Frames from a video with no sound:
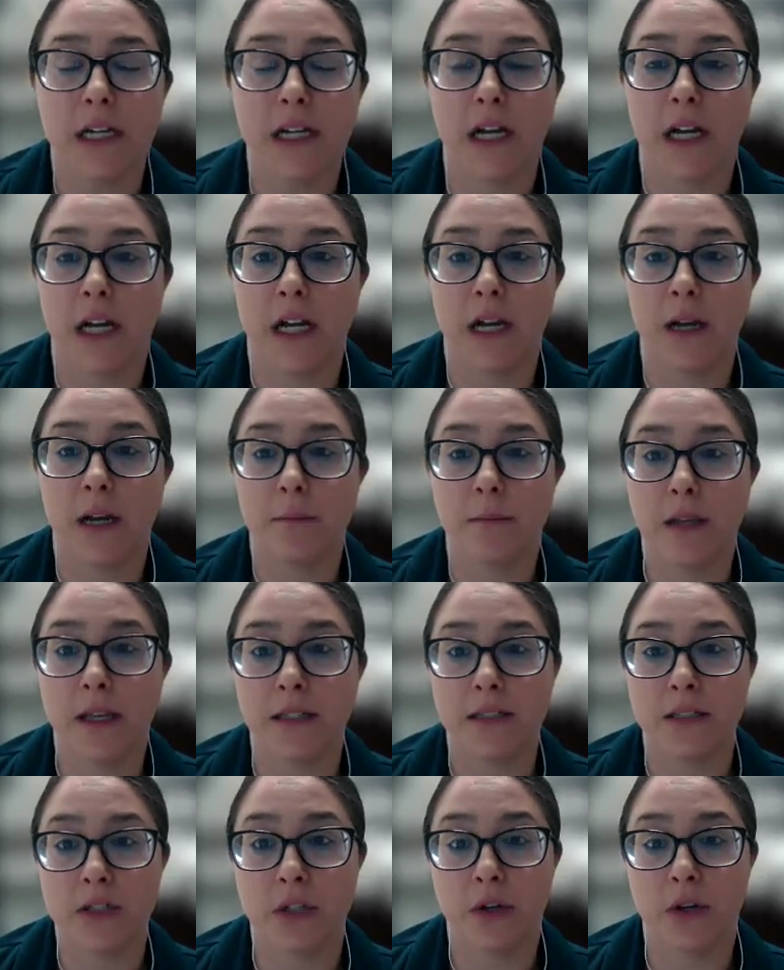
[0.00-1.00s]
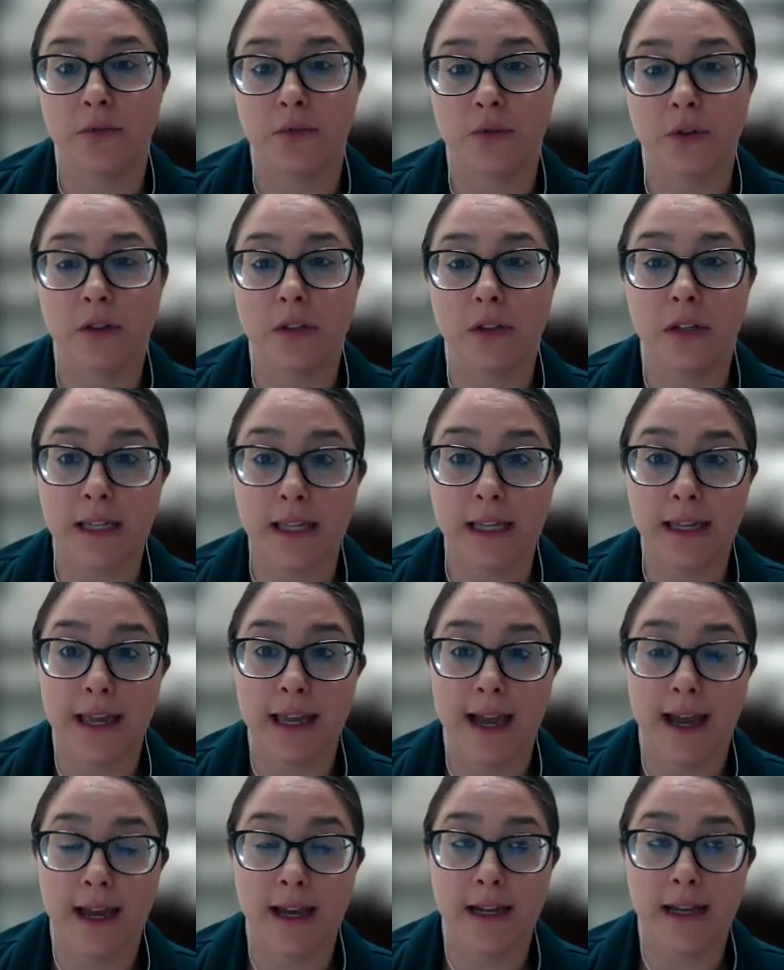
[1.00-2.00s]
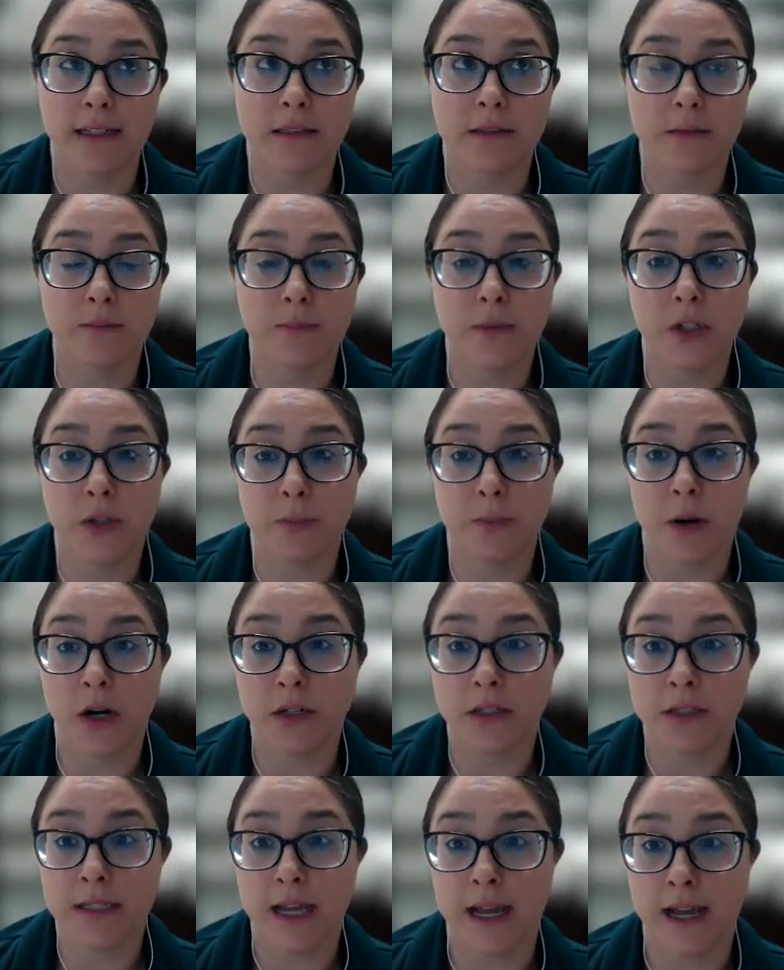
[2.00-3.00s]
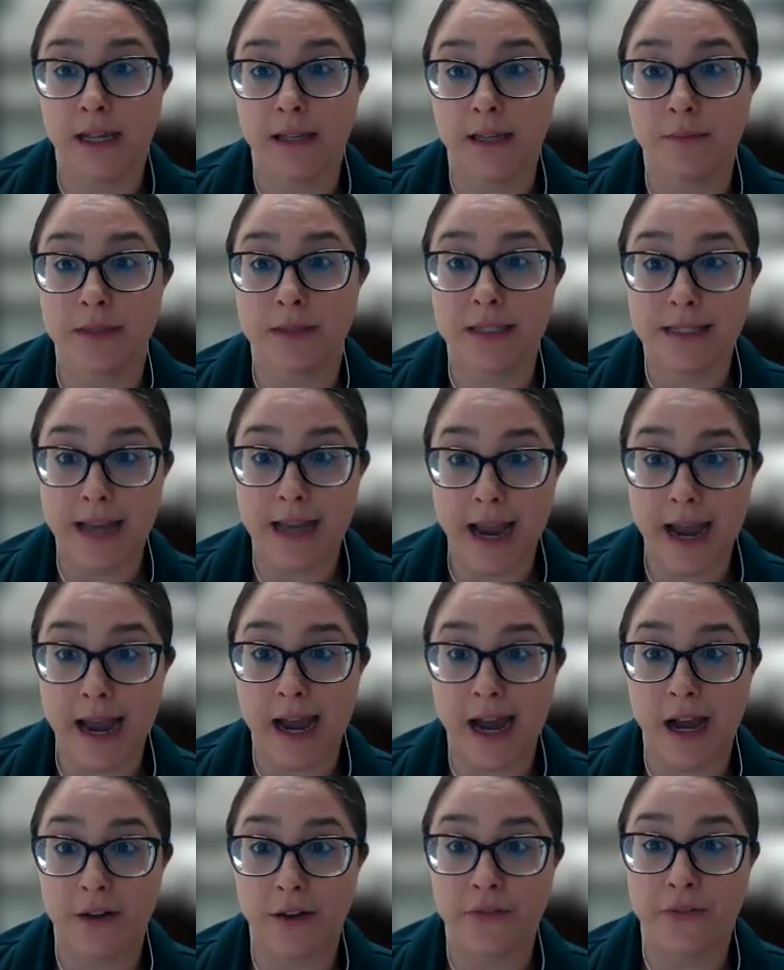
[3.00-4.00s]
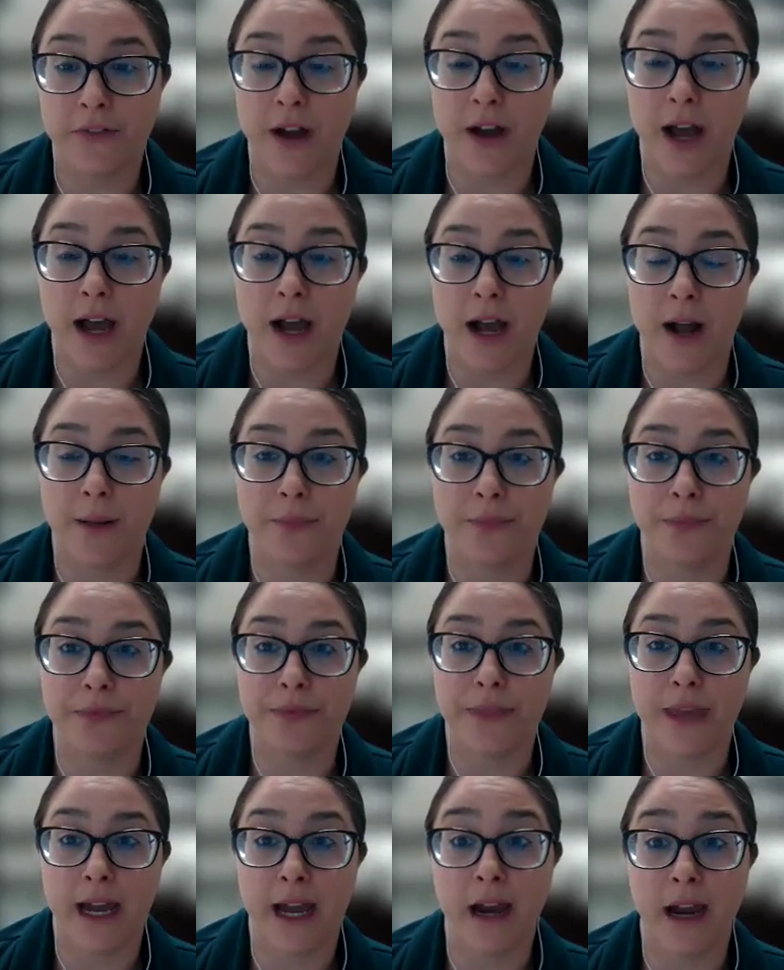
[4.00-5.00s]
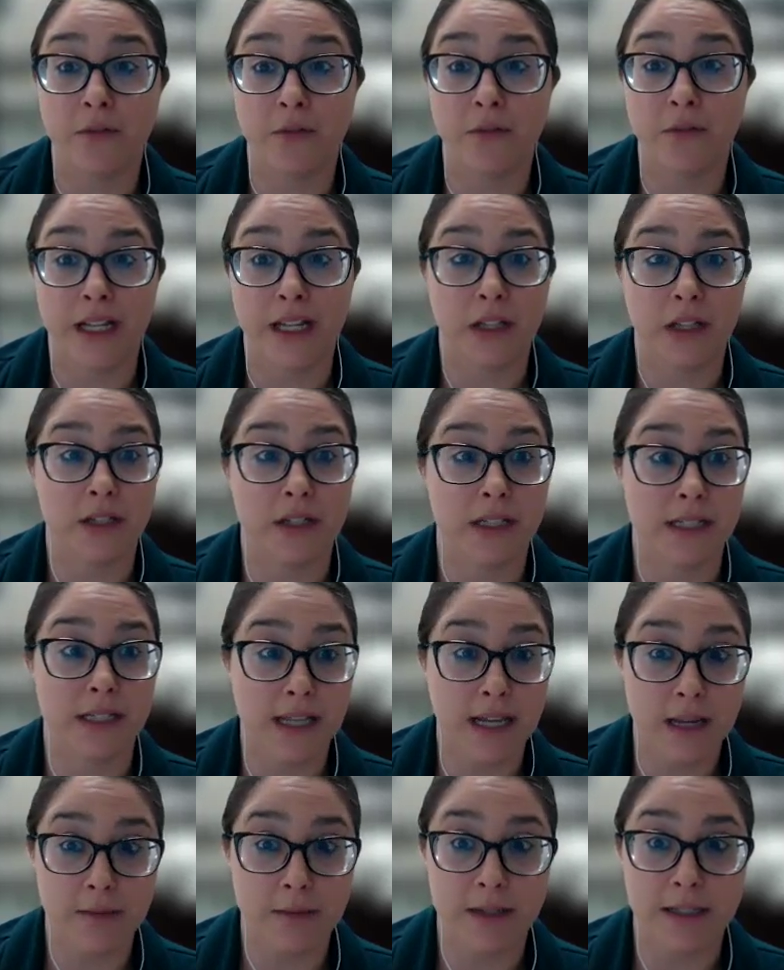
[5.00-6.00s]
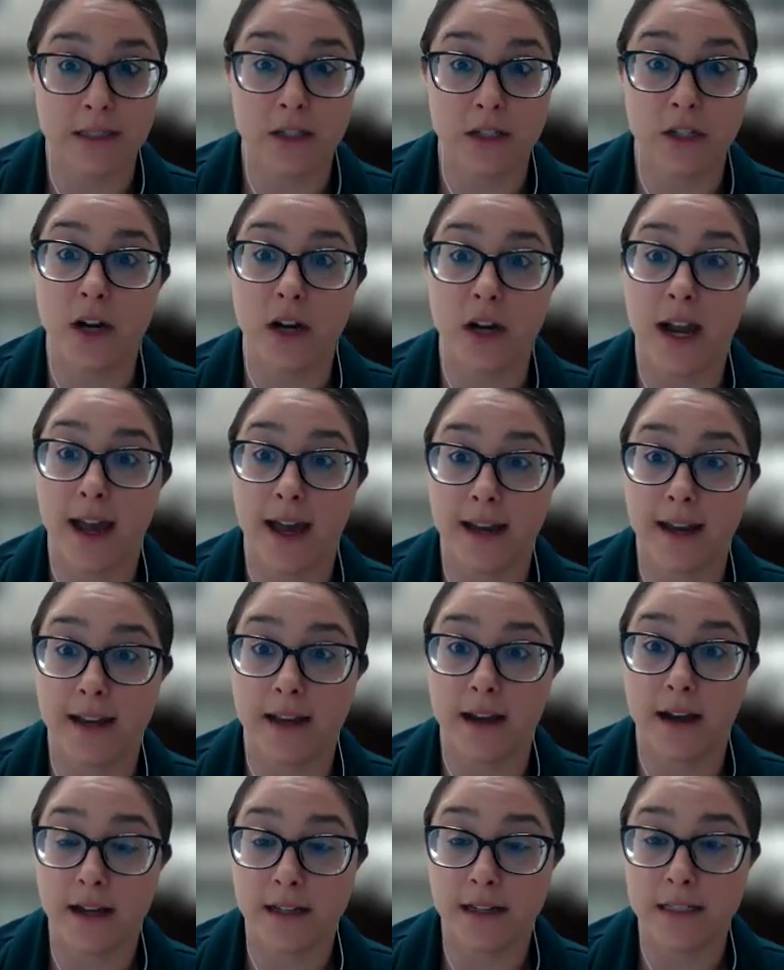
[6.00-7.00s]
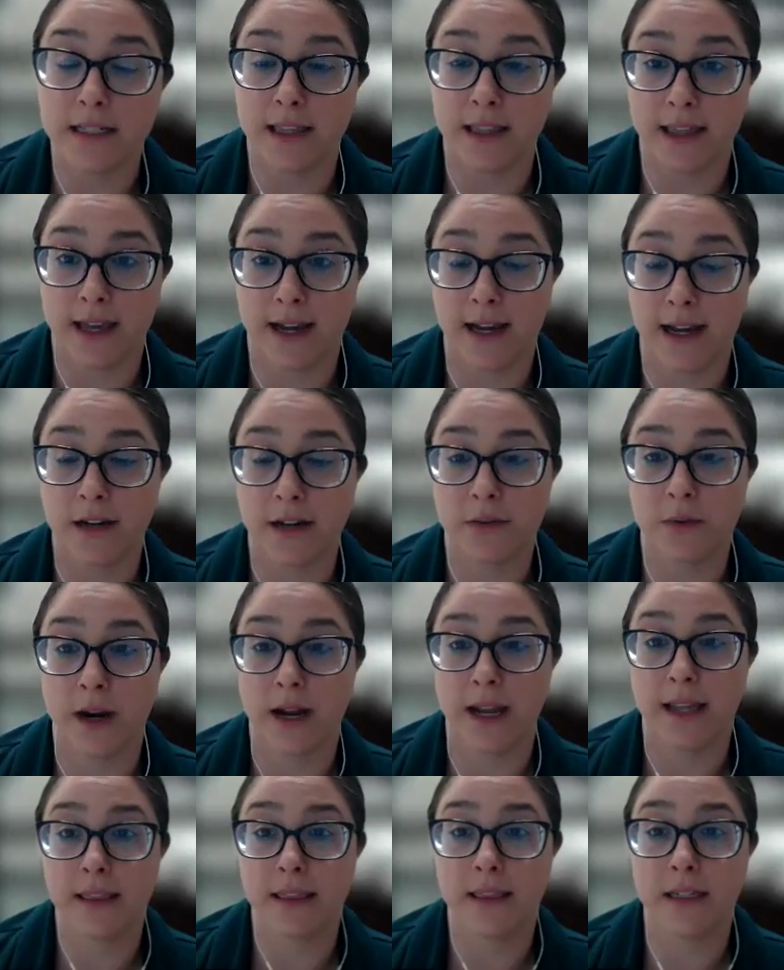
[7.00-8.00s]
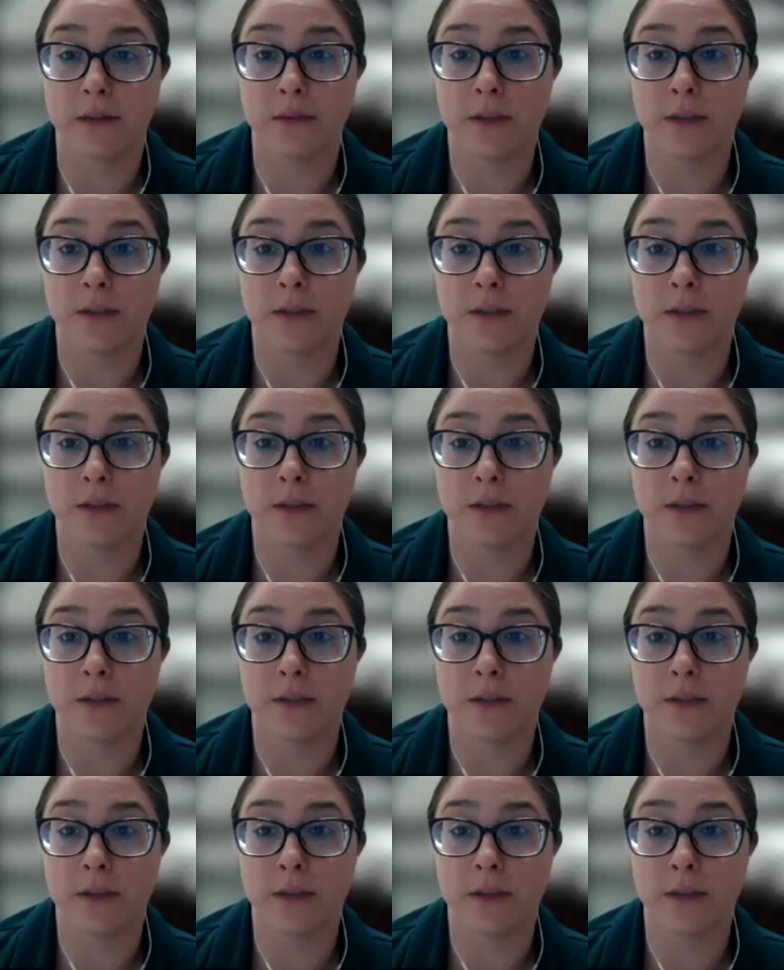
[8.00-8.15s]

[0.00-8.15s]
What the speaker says: And so if we're looking at your part-time staff that have regular assignments and you're adding on to that, right,